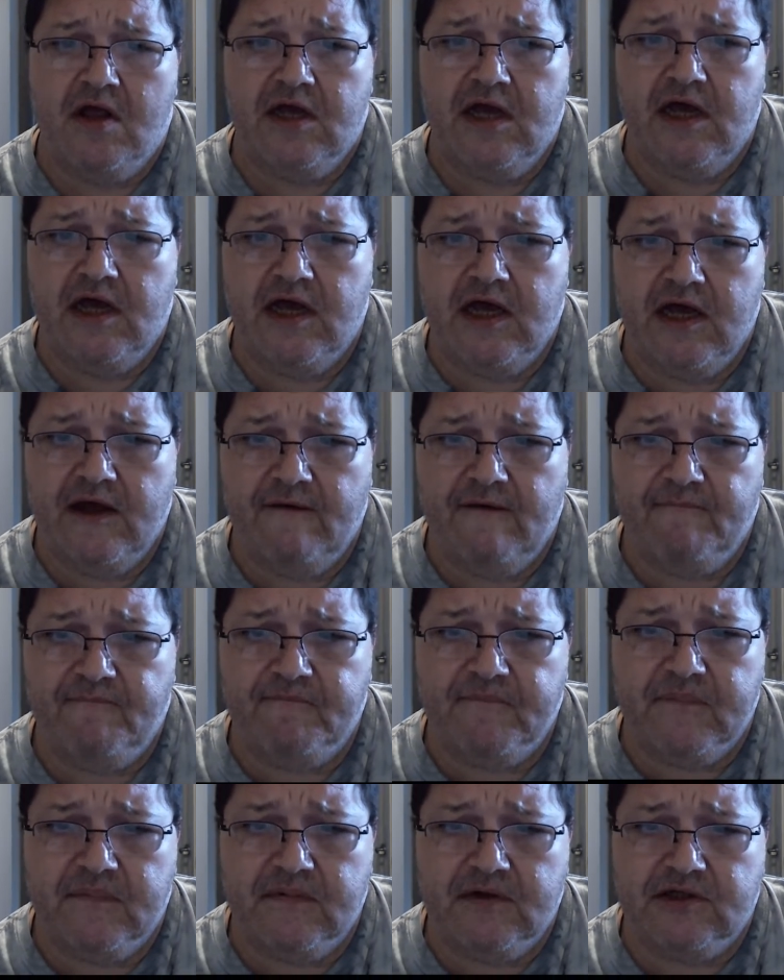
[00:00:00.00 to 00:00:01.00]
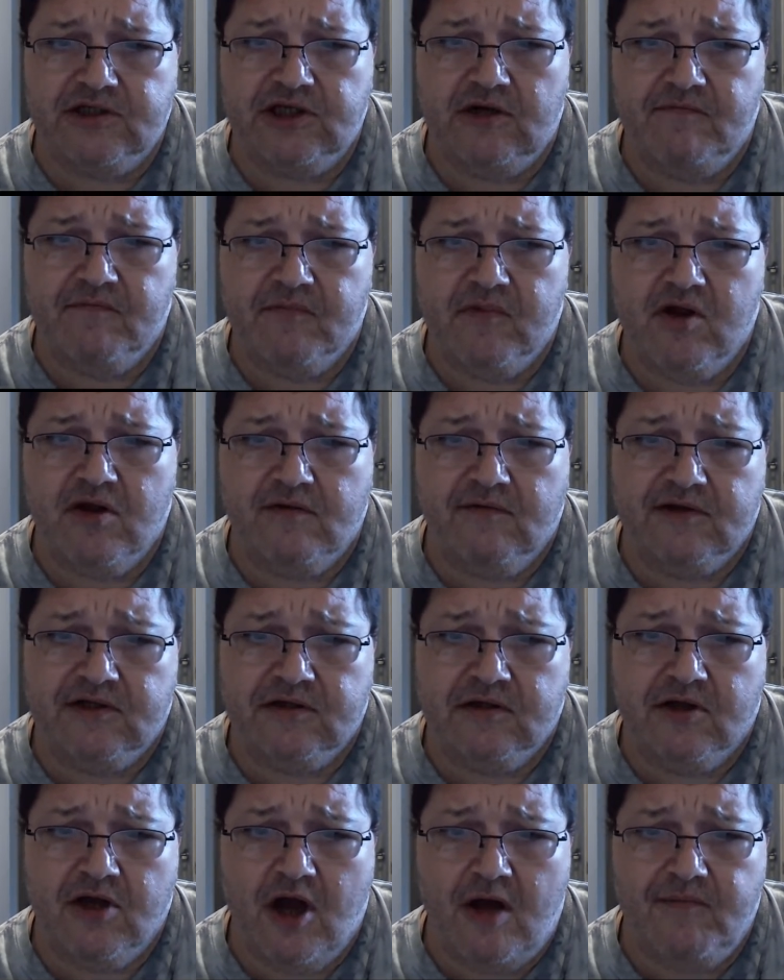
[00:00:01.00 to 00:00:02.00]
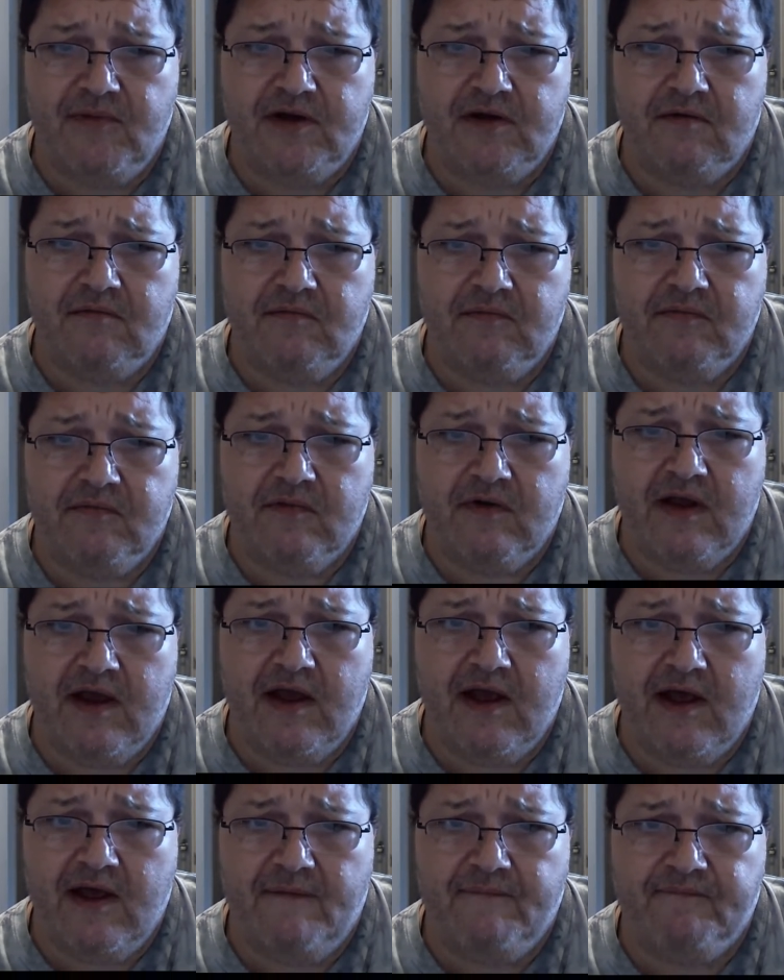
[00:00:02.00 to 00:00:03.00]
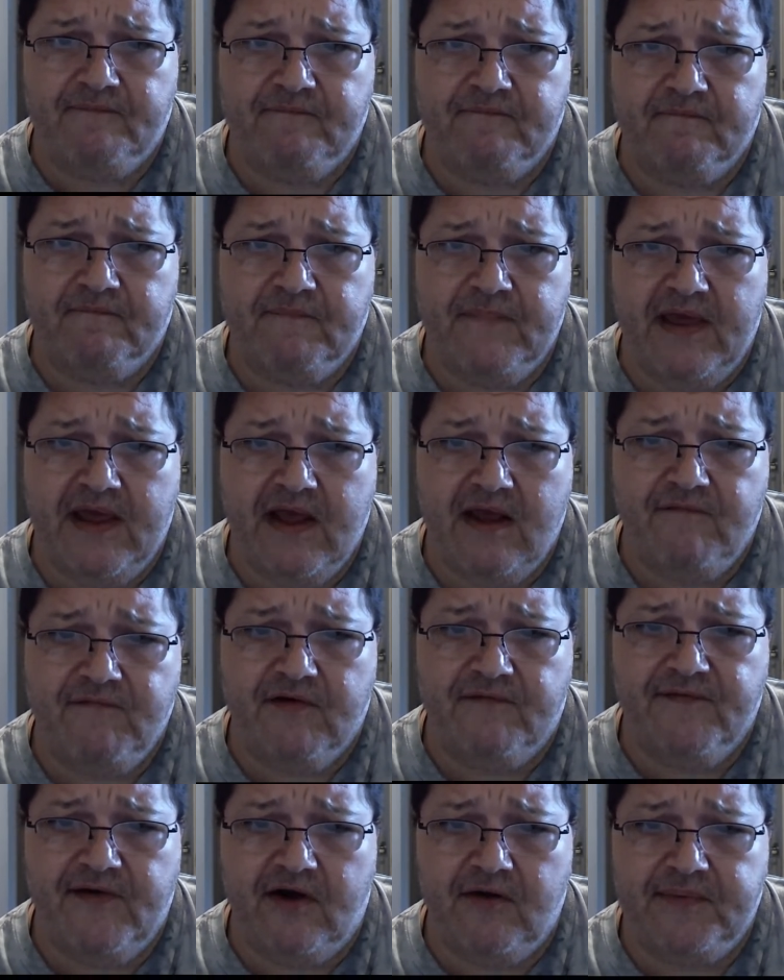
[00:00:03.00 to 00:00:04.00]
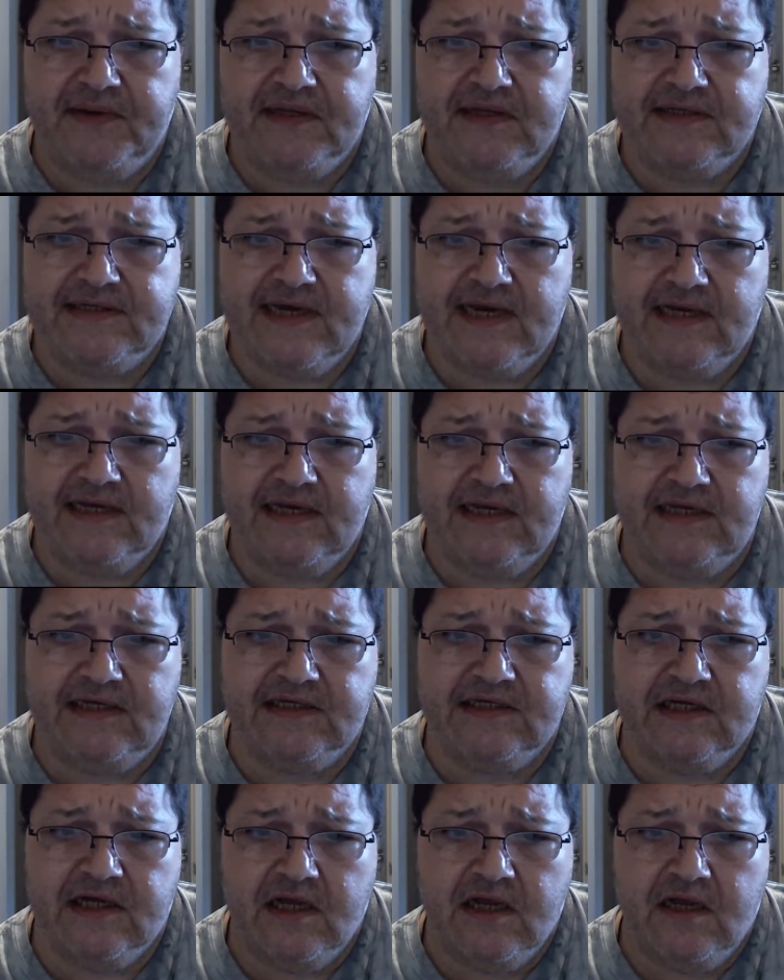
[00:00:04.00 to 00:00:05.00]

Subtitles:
Some common behavior therapy techniques,